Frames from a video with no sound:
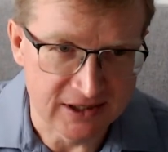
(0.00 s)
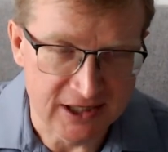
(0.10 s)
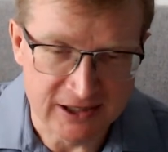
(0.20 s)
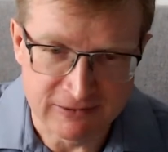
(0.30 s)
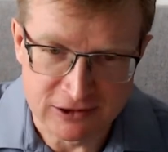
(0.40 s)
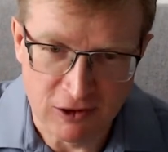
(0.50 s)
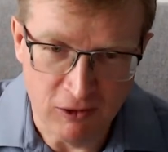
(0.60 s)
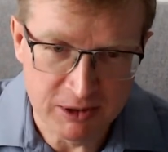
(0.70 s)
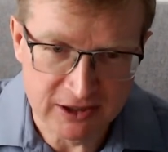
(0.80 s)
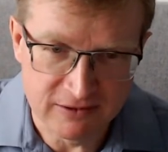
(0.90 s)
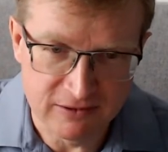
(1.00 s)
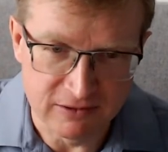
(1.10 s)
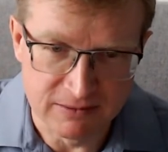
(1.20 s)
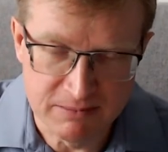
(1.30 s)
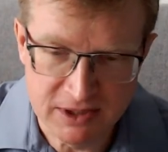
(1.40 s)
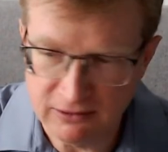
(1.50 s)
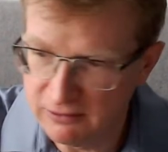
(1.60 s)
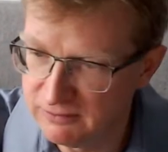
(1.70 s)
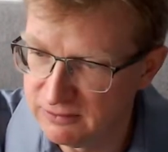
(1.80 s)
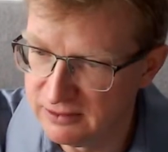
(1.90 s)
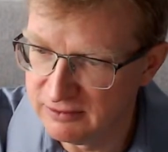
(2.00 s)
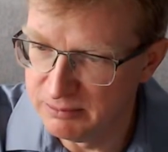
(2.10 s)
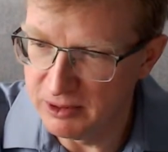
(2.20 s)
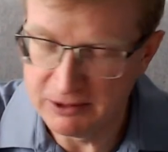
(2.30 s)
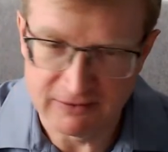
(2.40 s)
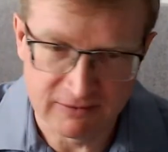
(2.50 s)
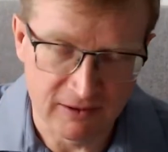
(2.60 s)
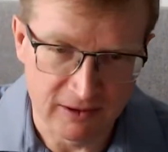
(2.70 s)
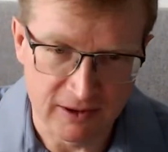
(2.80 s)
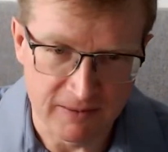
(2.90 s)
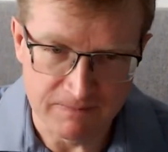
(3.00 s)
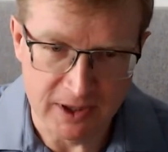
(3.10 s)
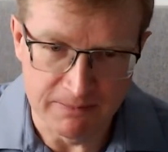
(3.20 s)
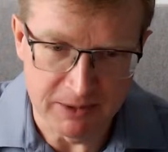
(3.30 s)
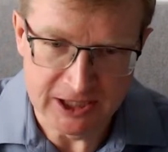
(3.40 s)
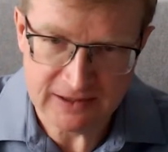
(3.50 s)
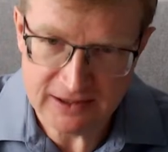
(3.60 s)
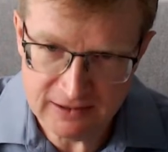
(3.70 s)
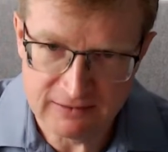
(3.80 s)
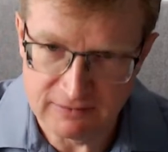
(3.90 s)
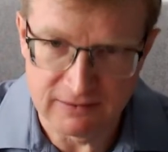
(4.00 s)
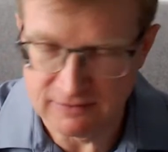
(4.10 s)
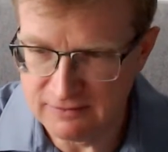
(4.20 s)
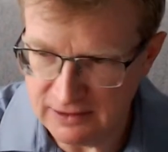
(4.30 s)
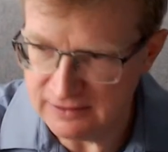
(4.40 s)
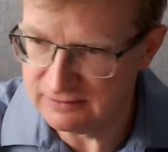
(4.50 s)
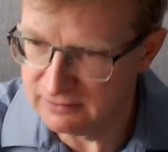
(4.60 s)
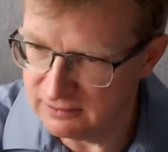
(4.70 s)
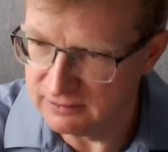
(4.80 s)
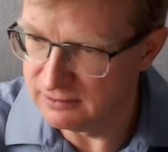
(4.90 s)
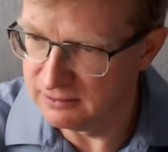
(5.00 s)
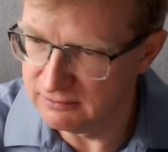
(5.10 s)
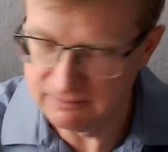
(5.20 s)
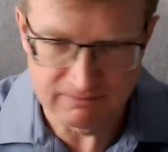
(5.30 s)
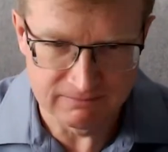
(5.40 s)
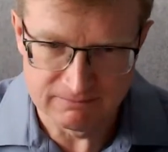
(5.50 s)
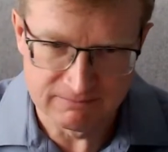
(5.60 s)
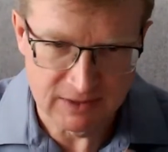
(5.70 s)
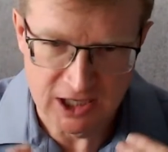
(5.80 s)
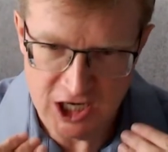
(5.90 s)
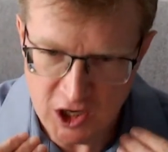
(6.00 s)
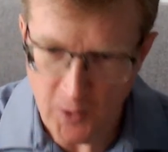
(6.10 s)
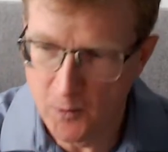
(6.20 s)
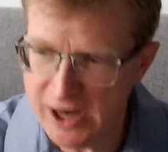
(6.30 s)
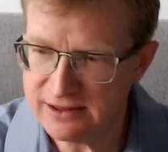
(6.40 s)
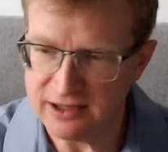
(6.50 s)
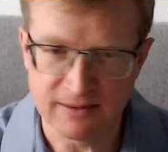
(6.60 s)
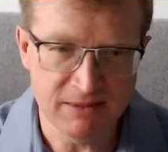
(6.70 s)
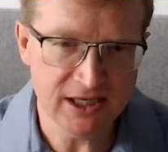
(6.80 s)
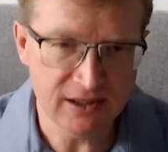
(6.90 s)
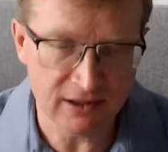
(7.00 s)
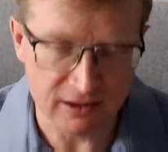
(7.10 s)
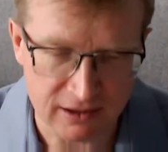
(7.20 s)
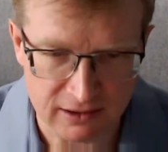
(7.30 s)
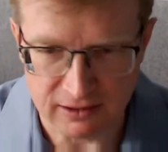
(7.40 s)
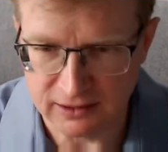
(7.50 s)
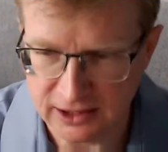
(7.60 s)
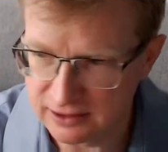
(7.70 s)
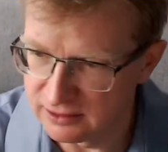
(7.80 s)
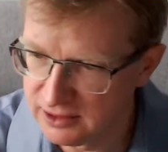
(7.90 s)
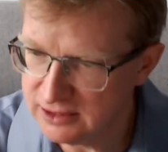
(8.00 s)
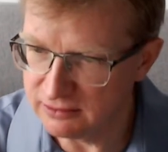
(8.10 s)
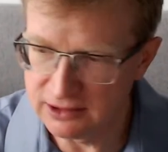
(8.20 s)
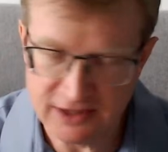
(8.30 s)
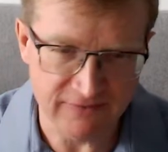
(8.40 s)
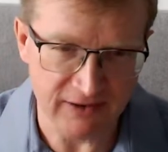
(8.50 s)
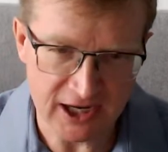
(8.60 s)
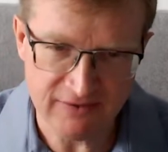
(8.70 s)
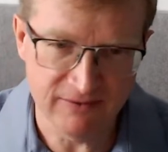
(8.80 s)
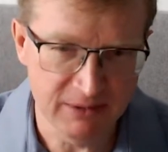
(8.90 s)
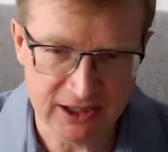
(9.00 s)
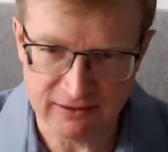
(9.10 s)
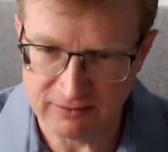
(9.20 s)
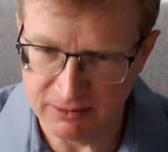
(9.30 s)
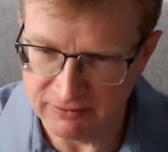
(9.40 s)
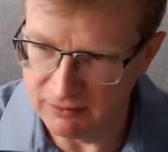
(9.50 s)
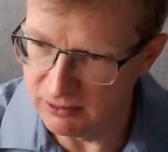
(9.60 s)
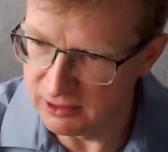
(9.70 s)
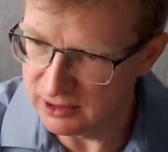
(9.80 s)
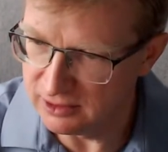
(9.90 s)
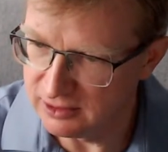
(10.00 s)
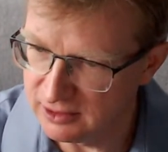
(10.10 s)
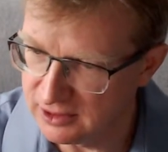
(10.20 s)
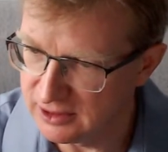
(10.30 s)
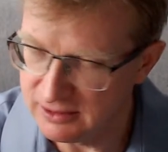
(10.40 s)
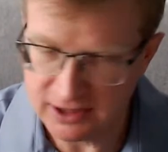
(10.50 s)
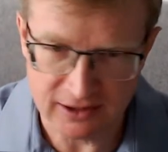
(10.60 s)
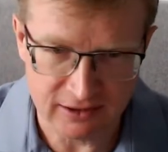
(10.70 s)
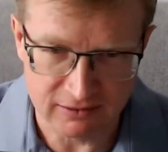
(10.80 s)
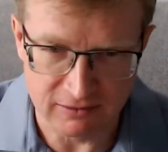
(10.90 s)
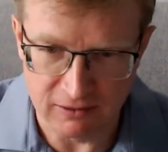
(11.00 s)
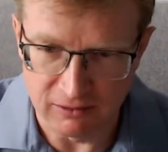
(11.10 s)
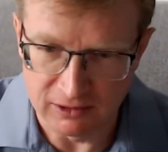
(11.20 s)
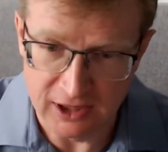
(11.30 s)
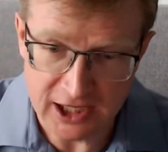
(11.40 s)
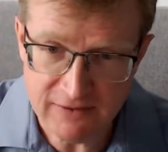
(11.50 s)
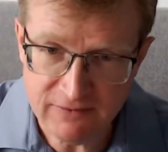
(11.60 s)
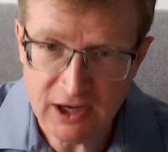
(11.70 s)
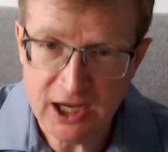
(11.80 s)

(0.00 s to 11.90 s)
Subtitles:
was hoping to use Miro for this purpose, but it just quit on me like literally 5 minutes before I had to go live.